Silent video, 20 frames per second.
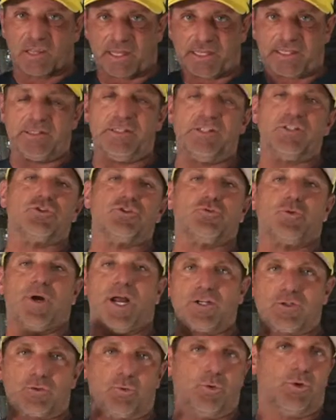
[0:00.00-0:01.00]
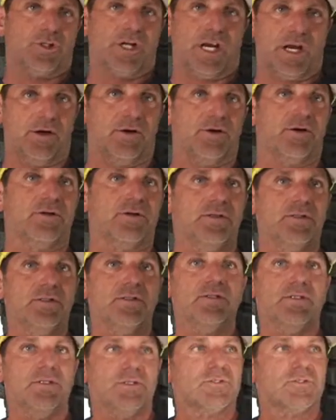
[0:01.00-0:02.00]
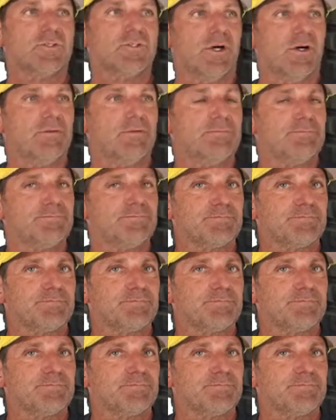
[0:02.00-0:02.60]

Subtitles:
likely to stretch or tear, so.